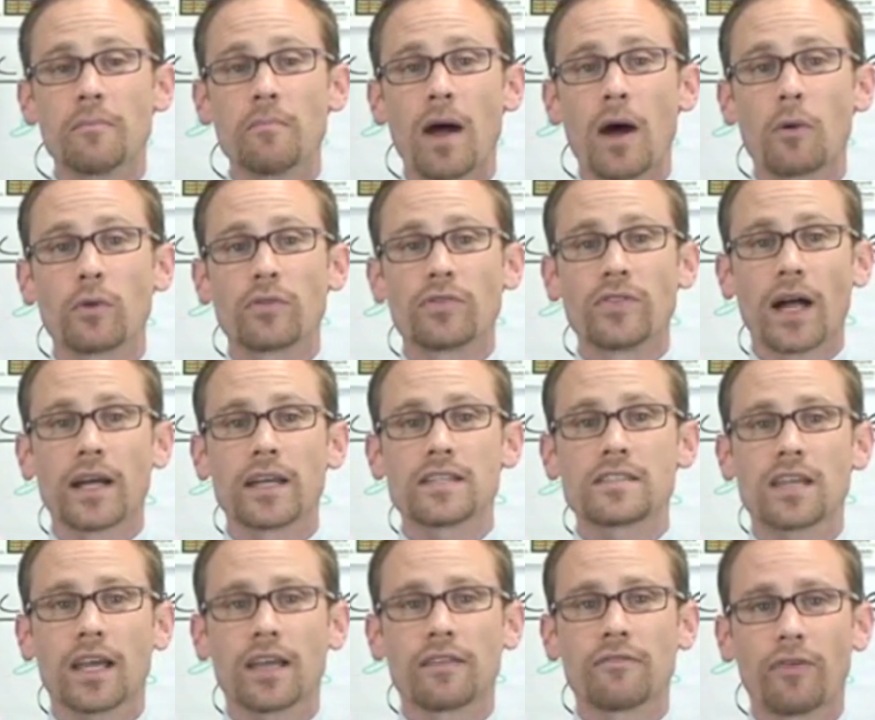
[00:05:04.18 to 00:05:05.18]
Tim Mao with 90
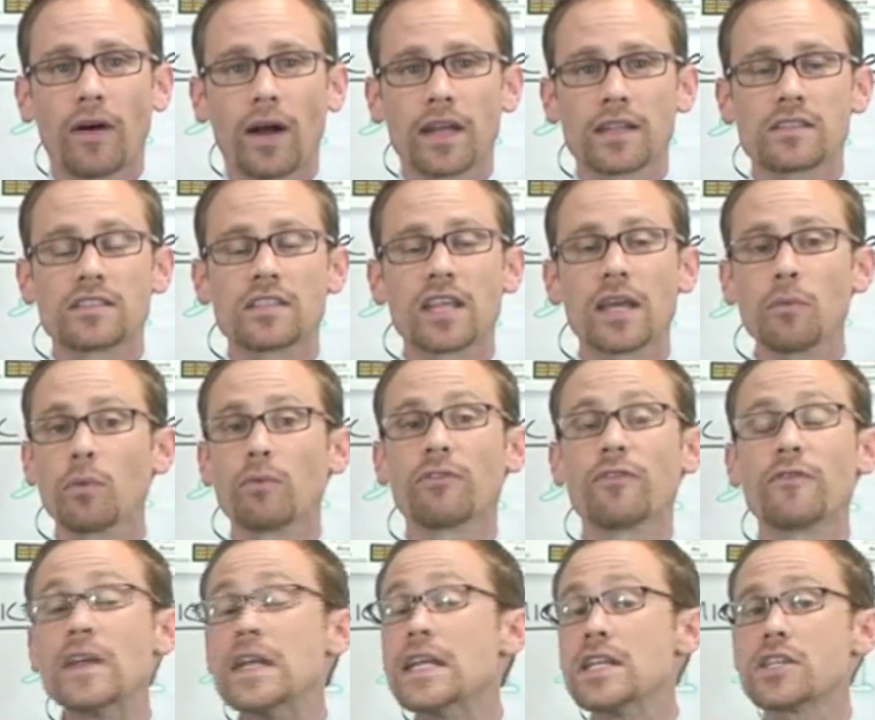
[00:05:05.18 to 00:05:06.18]
Second Finance, and today
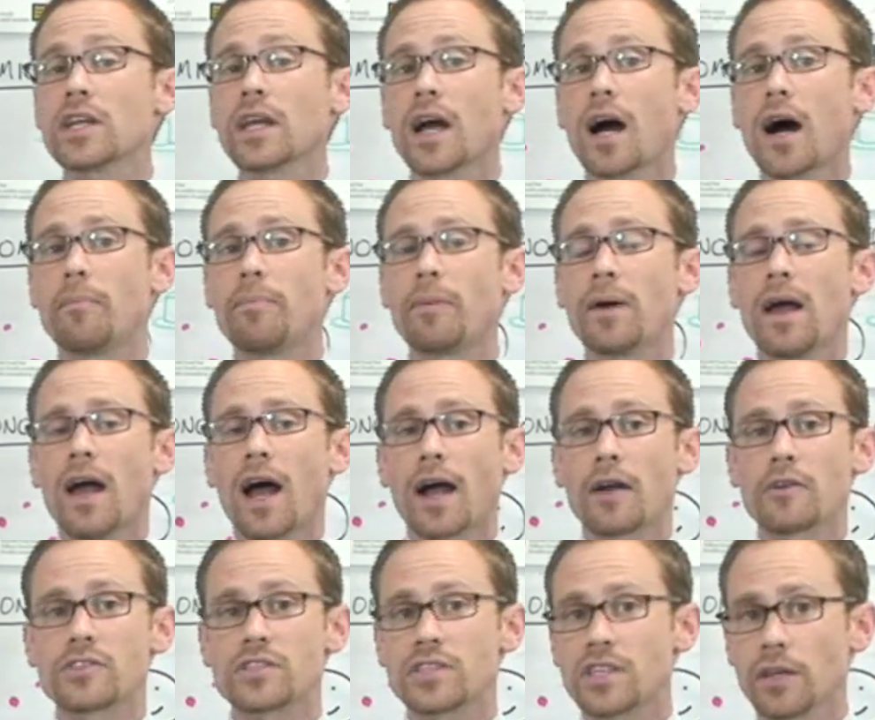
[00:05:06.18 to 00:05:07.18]
we're finishing up
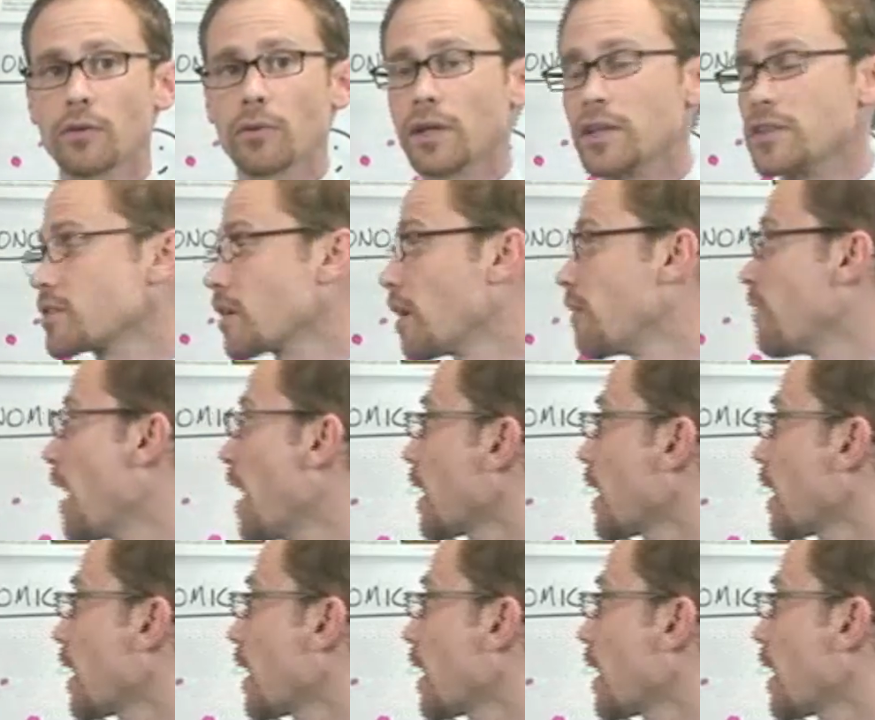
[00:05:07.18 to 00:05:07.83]
our series of